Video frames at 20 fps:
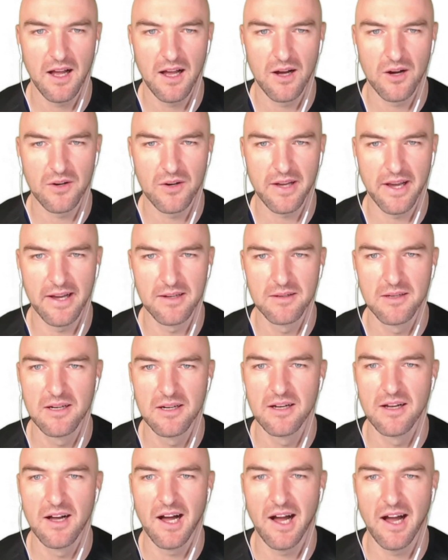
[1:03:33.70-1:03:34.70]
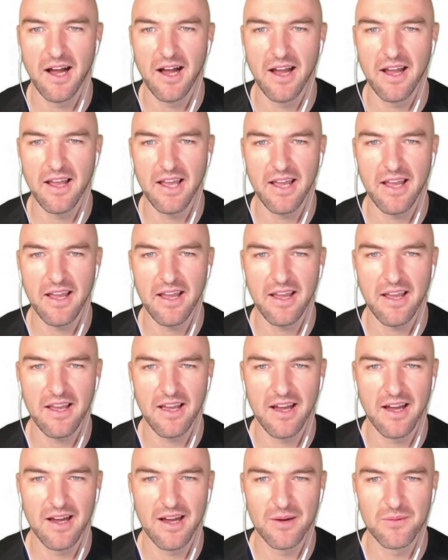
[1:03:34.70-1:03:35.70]
Okay. I
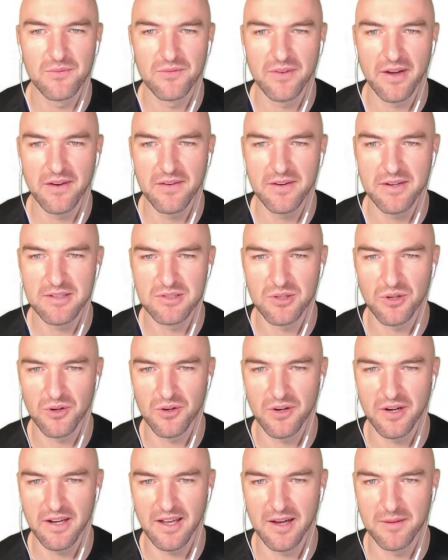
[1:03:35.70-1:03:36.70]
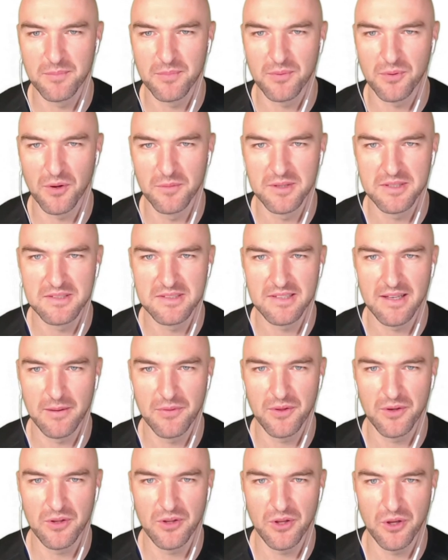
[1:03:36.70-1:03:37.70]
am very sorry. I promised
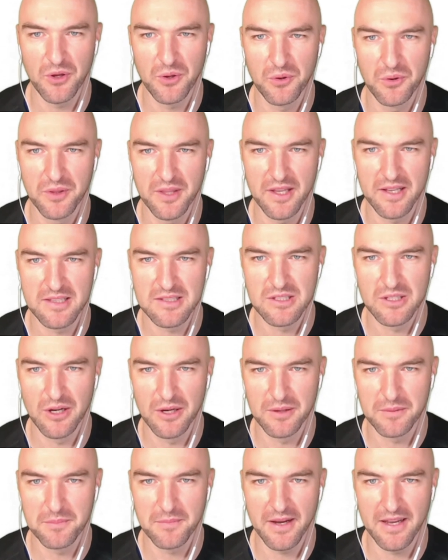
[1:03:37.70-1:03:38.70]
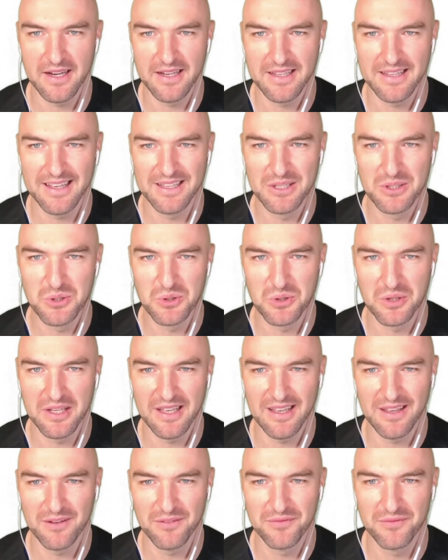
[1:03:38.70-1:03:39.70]
something to you that's not made it into
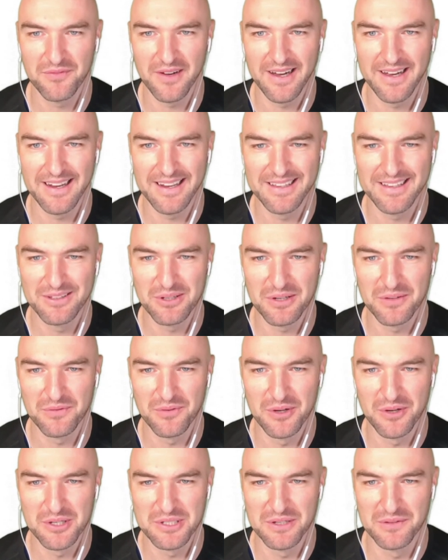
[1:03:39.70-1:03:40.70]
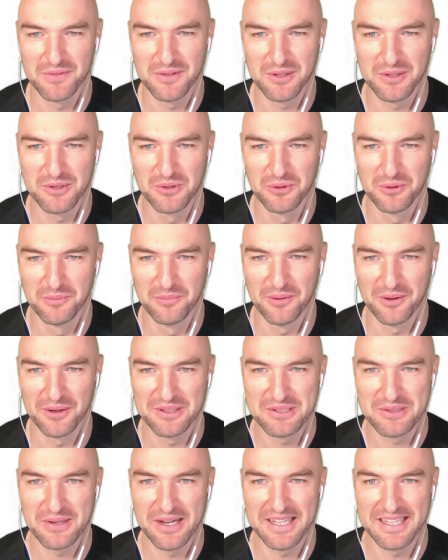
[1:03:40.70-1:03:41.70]
the version of the
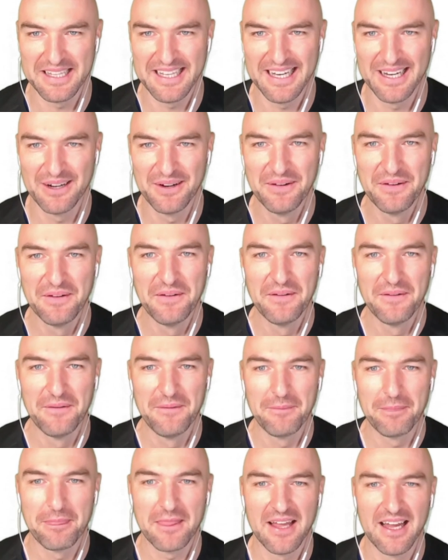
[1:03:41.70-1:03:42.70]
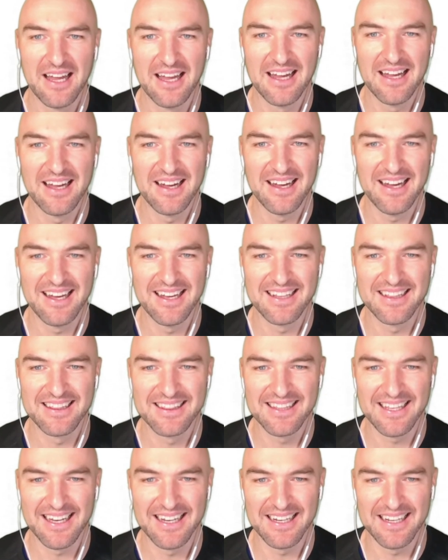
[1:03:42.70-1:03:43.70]
toolbox right now,
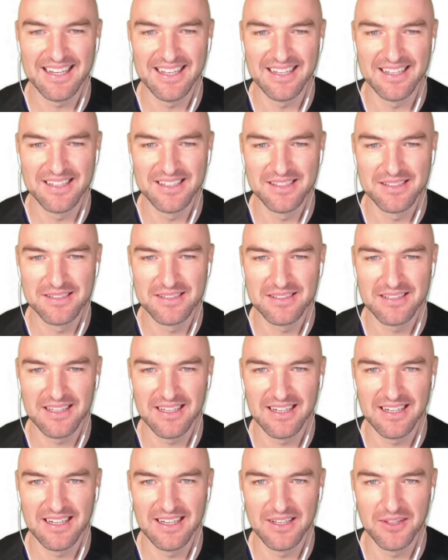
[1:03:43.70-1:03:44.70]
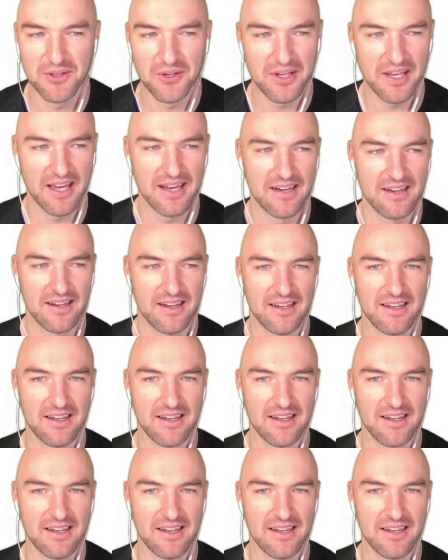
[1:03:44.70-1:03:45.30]
and that is you can